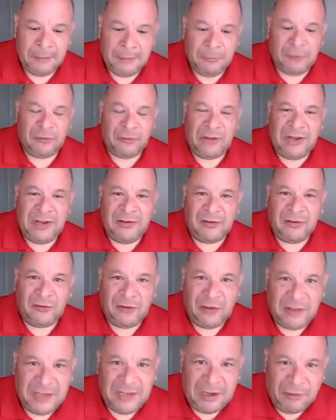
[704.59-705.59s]
which leads us
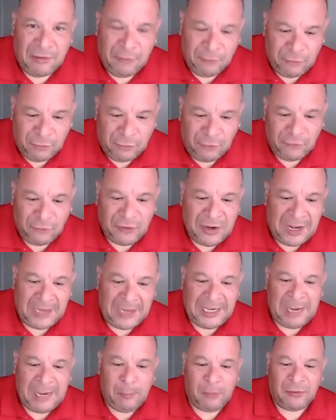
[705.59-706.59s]
to the other Thursday
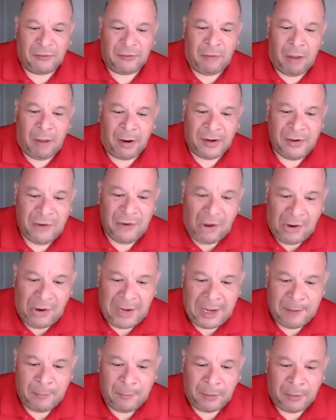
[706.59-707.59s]
night game, which is La
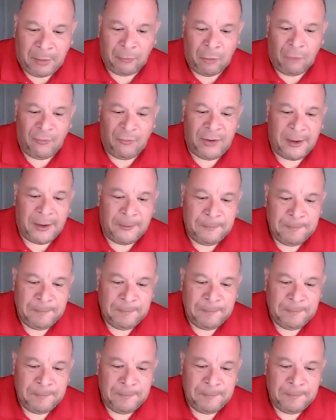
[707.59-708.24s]
Cañada and Monrovia.